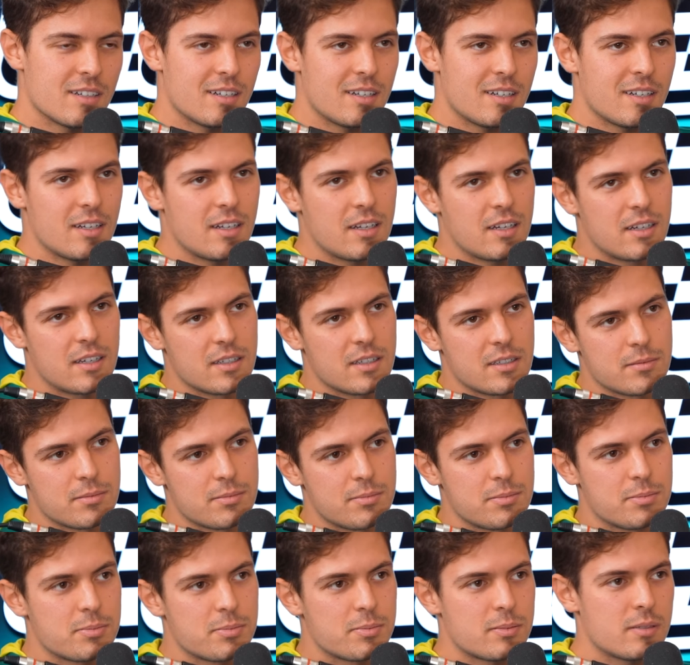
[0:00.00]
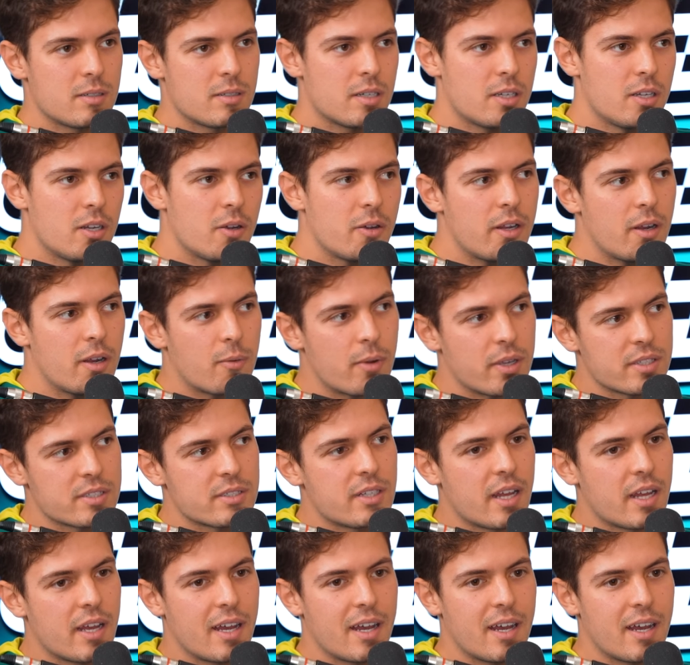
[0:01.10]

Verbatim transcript: Uh, you know, in a race day,